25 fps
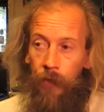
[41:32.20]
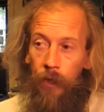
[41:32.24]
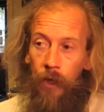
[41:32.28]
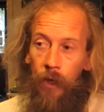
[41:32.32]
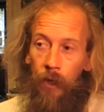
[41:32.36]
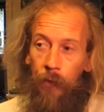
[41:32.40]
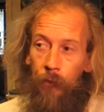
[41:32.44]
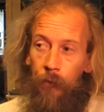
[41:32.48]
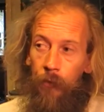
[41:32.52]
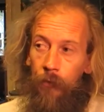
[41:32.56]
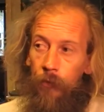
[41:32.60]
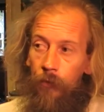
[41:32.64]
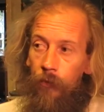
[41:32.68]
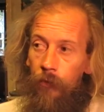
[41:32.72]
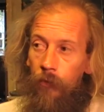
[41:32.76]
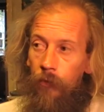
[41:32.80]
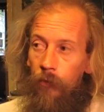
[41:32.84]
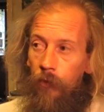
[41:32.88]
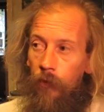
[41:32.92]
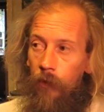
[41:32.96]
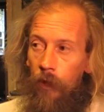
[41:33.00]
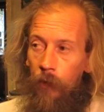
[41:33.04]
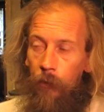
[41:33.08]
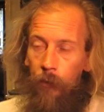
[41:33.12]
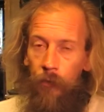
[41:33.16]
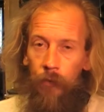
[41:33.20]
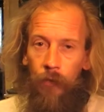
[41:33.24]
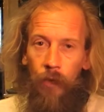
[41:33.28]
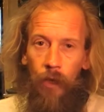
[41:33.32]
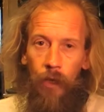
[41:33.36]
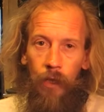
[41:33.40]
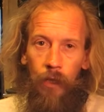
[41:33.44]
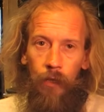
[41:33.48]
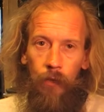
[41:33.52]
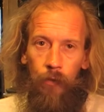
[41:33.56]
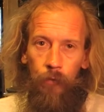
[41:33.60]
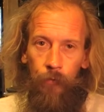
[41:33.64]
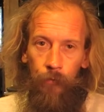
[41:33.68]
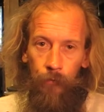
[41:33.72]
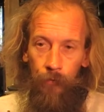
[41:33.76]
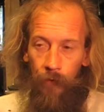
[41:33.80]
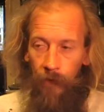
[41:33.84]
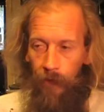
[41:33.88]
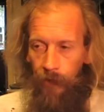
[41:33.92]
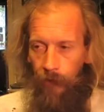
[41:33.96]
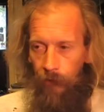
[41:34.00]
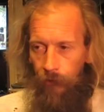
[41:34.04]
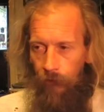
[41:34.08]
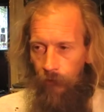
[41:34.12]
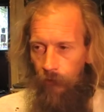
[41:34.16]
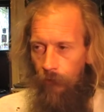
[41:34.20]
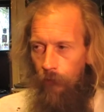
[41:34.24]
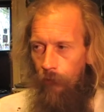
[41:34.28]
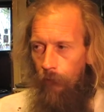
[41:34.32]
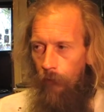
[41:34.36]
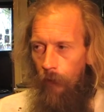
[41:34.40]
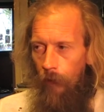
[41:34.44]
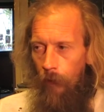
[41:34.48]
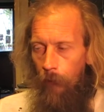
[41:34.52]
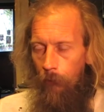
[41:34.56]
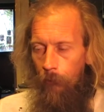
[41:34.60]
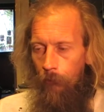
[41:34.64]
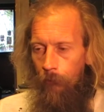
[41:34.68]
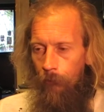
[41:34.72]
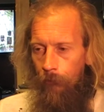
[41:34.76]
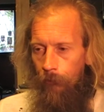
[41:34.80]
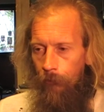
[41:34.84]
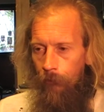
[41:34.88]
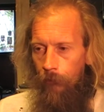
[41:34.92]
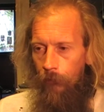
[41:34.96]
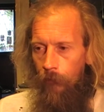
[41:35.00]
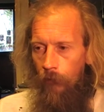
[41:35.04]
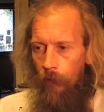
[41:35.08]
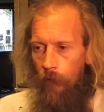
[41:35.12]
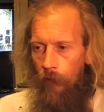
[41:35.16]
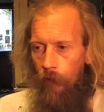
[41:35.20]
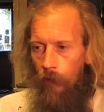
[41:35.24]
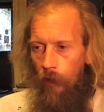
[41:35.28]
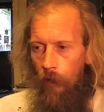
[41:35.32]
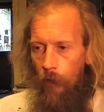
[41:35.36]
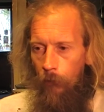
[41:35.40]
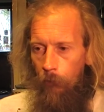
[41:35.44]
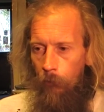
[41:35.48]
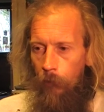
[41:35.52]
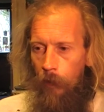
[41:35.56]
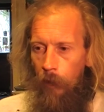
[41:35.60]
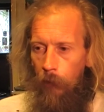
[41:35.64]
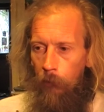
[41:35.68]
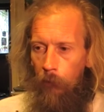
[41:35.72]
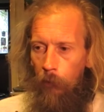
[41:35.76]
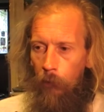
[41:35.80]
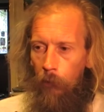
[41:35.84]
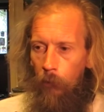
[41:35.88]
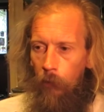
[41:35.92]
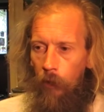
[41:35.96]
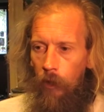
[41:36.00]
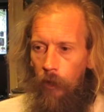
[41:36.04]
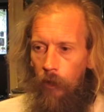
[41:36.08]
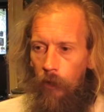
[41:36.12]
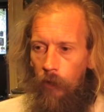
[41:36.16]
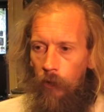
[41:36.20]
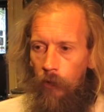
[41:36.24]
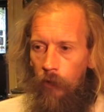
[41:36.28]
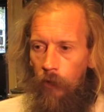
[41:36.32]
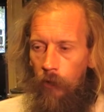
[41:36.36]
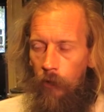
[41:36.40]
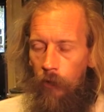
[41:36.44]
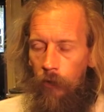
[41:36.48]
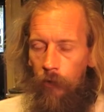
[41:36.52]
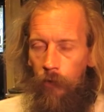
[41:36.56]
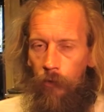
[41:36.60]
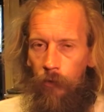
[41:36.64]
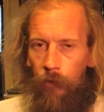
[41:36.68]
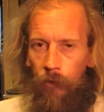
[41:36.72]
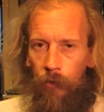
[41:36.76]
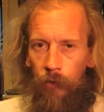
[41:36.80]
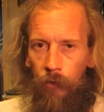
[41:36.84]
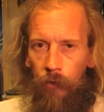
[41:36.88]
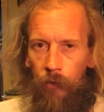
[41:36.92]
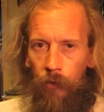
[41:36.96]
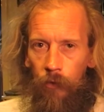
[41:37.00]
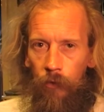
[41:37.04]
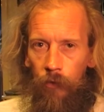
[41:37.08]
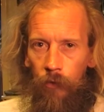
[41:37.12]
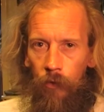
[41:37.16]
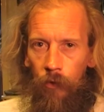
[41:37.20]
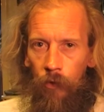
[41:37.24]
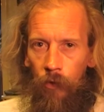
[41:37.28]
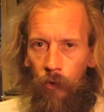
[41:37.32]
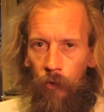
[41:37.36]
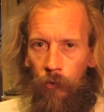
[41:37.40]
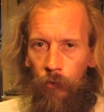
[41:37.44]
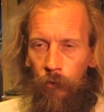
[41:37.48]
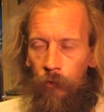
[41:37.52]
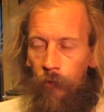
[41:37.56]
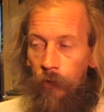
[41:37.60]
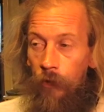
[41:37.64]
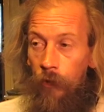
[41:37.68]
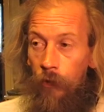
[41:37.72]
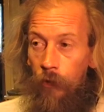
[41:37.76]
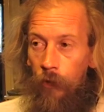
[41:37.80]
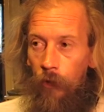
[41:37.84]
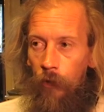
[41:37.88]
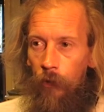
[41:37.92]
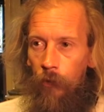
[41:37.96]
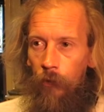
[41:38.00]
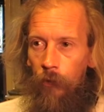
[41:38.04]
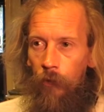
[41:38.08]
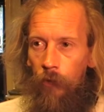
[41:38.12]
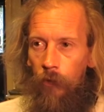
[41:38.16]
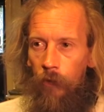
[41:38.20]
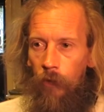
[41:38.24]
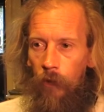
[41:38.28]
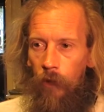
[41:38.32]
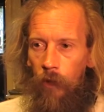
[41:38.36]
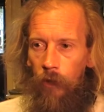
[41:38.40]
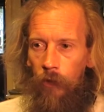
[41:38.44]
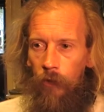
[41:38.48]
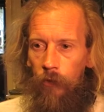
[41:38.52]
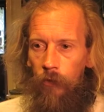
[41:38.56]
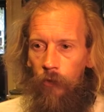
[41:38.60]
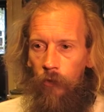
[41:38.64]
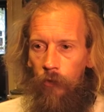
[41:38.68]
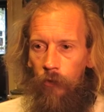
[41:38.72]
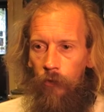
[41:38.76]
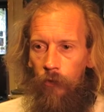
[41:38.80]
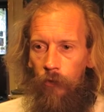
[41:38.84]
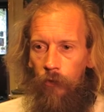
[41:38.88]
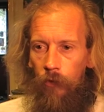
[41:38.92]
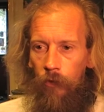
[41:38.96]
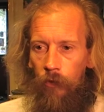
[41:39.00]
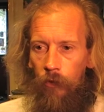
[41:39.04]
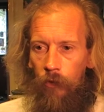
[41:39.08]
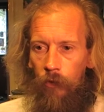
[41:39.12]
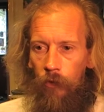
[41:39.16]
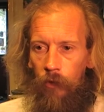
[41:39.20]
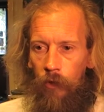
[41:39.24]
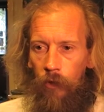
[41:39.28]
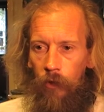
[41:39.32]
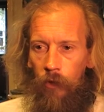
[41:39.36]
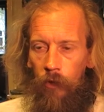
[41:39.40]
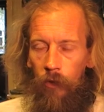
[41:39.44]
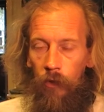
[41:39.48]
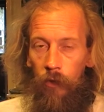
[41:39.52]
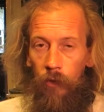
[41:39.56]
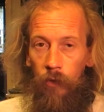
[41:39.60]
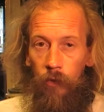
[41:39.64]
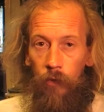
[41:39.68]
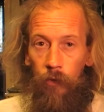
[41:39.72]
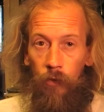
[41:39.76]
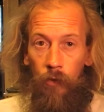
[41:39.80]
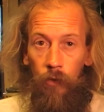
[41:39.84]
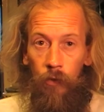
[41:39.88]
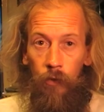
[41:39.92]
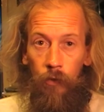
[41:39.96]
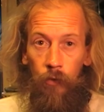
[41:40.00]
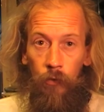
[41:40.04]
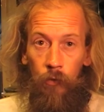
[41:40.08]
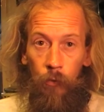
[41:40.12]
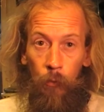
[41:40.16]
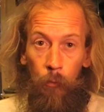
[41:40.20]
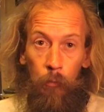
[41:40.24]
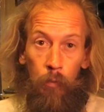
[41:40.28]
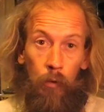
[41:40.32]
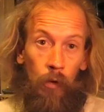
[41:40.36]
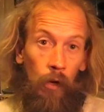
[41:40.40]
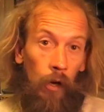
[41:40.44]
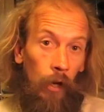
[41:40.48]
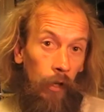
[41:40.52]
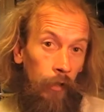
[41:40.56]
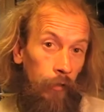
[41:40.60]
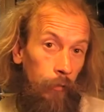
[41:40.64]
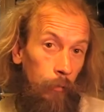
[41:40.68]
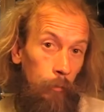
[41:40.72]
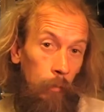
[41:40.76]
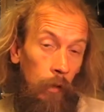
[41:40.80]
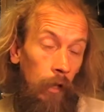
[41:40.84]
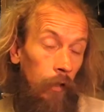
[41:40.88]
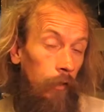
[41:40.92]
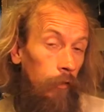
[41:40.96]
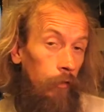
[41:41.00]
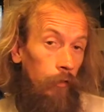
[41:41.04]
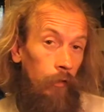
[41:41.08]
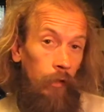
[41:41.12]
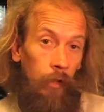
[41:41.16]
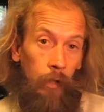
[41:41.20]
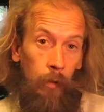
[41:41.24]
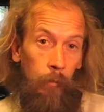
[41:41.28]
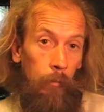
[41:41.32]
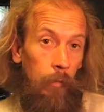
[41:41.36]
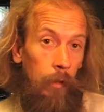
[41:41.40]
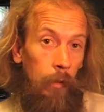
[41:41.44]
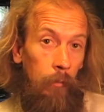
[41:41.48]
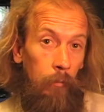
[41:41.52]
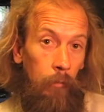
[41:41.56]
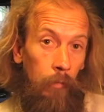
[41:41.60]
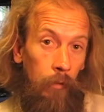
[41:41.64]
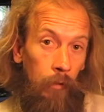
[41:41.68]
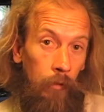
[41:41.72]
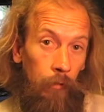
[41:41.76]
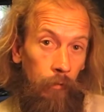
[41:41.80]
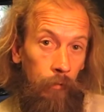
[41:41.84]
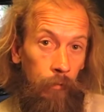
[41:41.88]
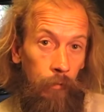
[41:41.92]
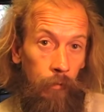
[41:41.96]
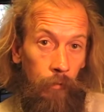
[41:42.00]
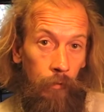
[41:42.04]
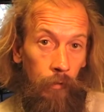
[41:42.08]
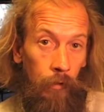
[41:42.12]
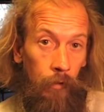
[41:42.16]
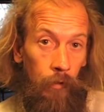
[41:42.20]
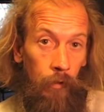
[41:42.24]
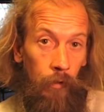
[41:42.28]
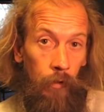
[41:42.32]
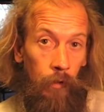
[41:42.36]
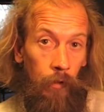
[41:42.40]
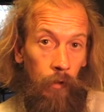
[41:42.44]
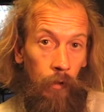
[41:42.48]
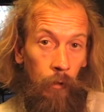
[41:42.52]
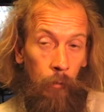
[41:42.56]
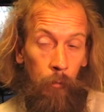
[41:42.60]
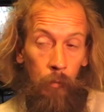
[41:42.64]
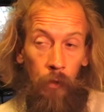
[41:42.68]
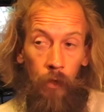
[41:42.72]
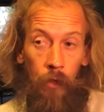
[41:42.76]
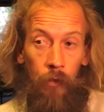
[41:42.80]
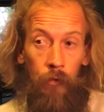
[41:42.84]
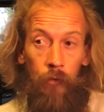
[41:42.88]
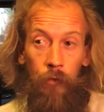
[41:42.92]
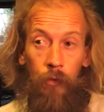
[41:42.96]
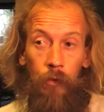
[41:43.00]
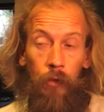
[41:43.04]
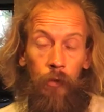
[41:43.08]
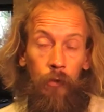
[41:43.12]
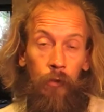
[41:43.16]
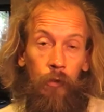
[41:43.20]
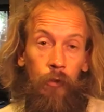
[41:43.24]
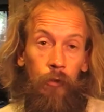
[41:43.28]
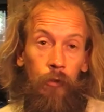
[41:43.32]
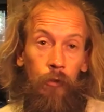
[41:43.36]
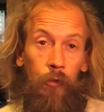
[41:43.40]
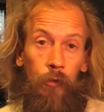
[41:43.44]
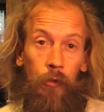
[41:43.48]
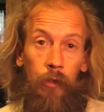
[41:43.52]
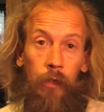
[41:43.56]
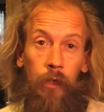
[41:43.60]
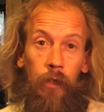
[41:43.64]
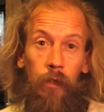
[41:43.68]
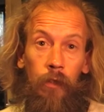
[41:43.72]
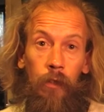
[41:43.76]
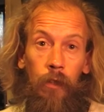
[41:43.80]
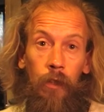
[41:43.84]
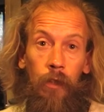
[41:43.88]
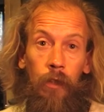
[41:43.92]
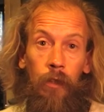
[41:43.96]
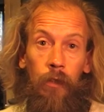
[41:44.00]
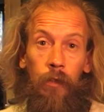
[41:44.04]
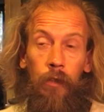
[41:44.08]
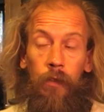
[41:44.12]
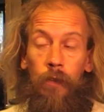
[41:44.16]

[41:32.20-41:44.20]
now is there was that little phase of where young people were on video, like just surprise punching a member of a person on the street. Like,